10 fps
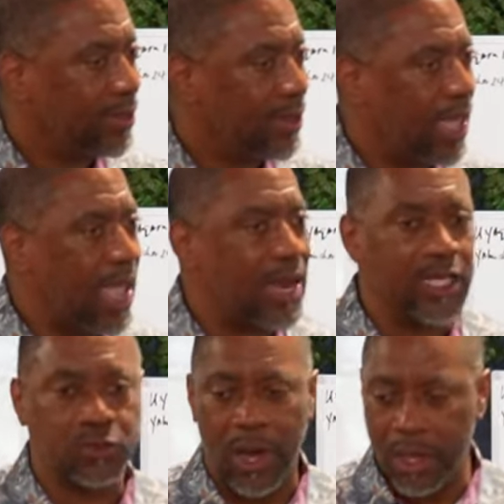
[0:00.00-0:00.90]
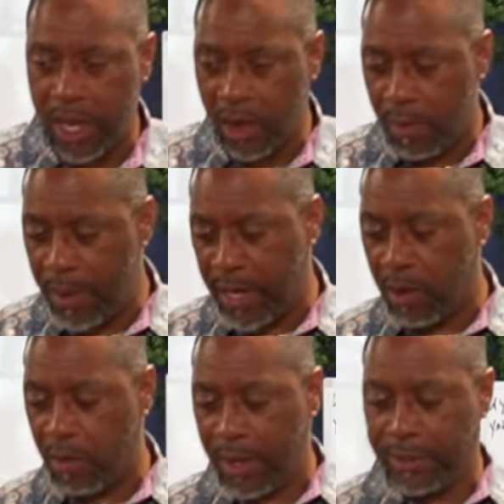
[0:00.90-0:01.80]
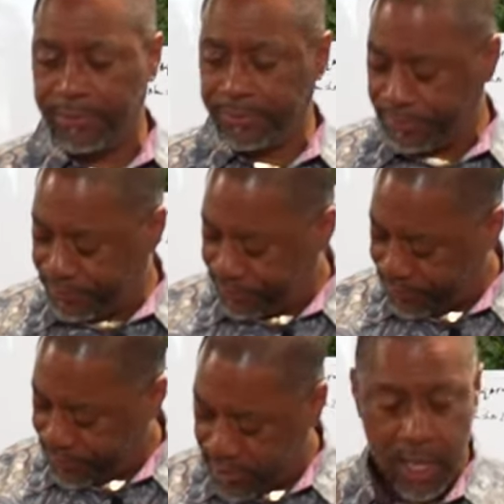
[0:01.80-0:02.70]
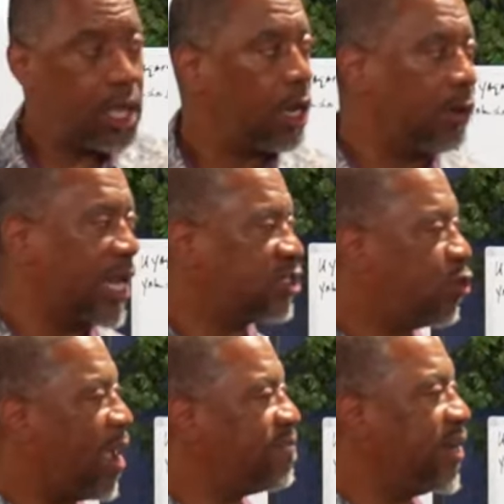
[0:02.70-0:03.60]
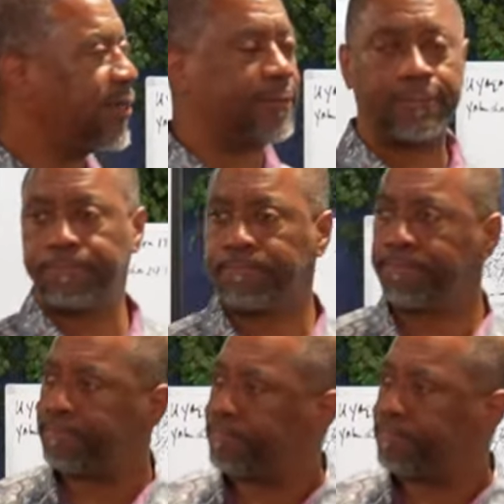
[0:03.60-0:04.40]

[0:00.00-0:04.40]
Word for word: And that's why you ain't gonna be able to go up. That's gravity. Yeah.